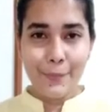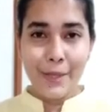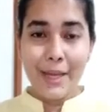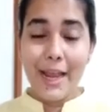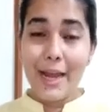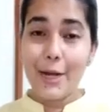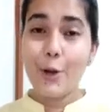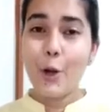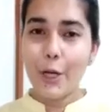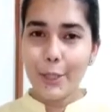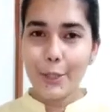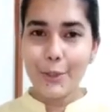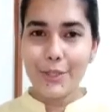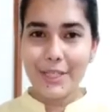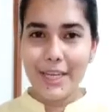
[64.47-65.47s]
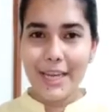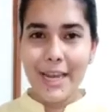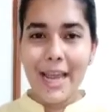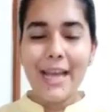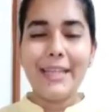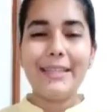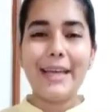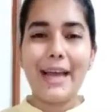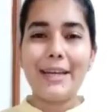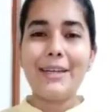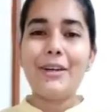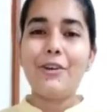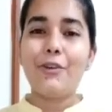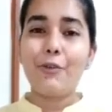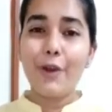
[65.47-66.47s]
and got to see that
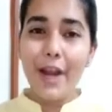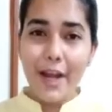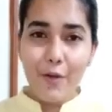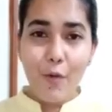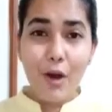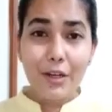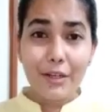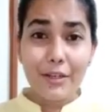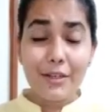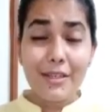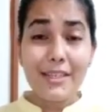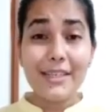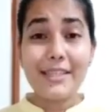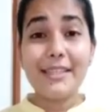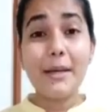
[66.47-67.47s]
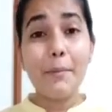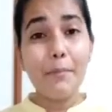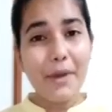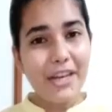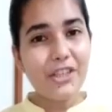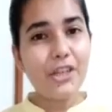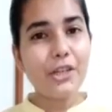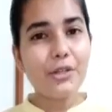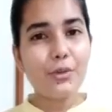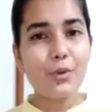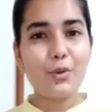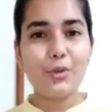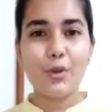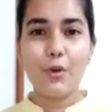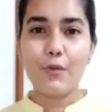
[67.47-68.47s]
rainwater is the major
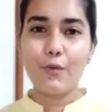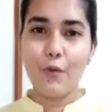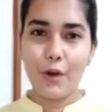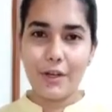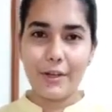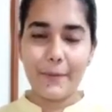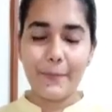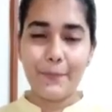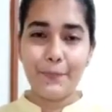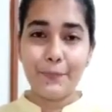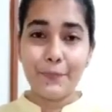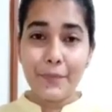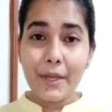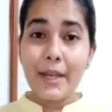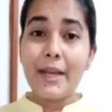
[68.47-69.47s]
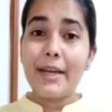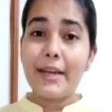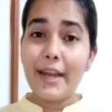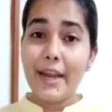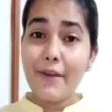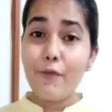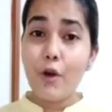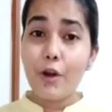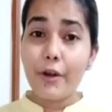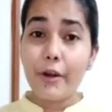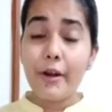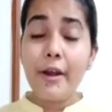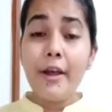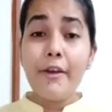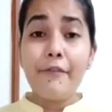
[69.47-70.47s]
source of water. Rainwater
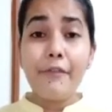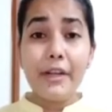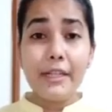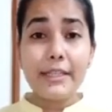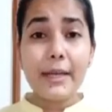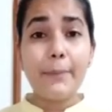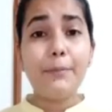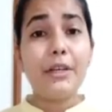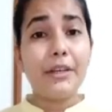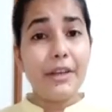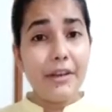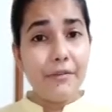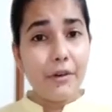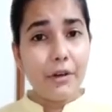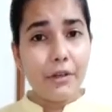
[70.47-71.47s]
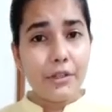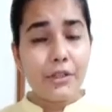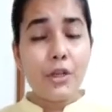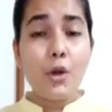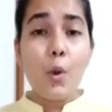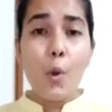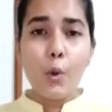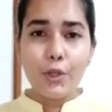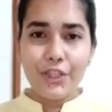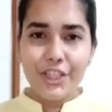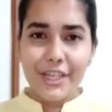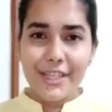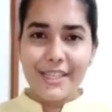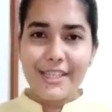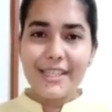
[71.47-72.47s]
fills up the rivers,
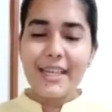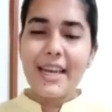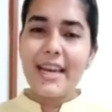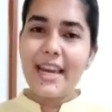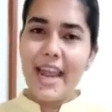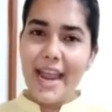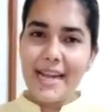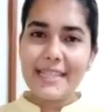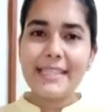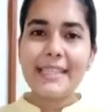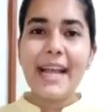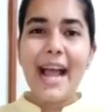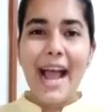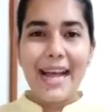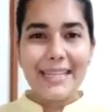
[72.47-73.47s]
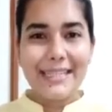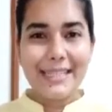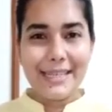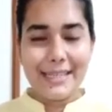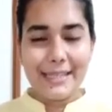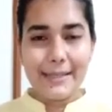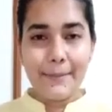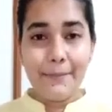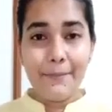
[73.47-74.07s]
oceans, lakes and seas.